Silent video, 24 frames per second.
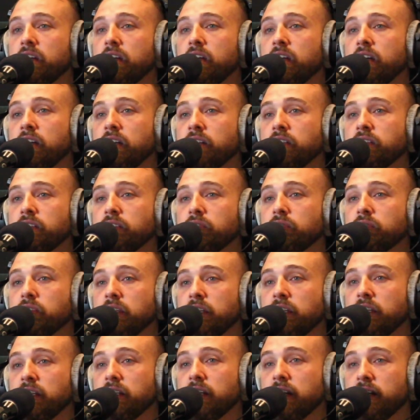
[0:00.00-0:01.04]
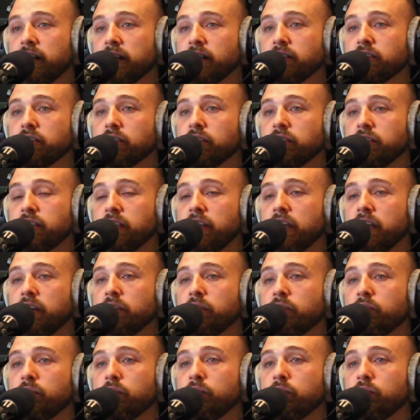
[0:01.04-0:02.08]
and really like
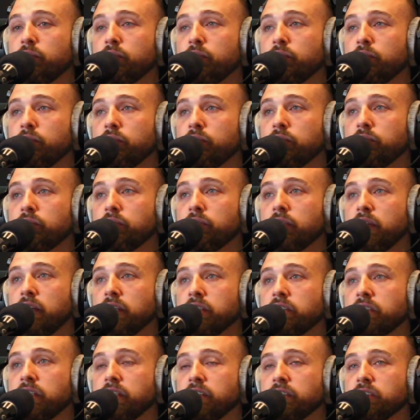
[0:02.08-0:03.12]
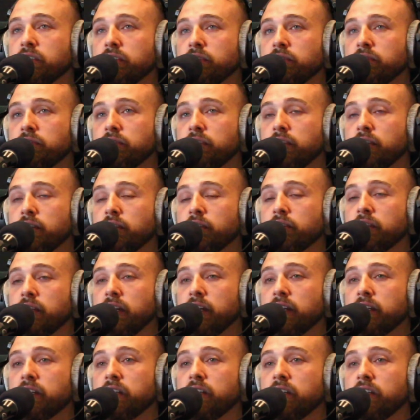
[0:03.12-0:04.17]
associate a sense of, you know,
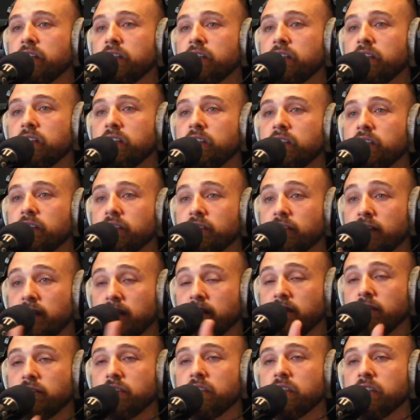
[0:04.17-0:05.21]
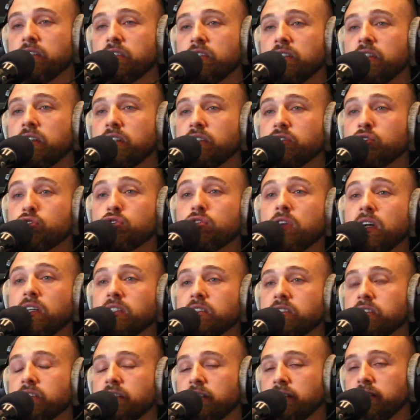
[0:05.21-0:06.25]
like you said, a
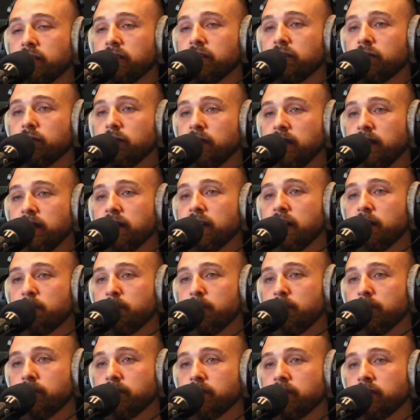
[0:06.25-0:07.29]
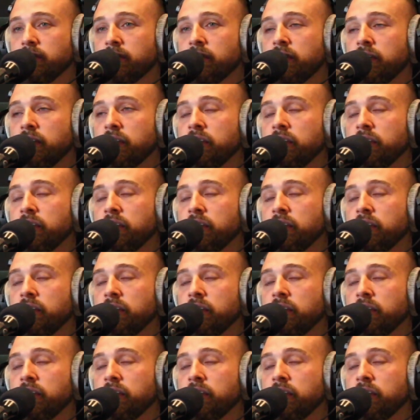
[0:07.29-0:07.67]
trust within that person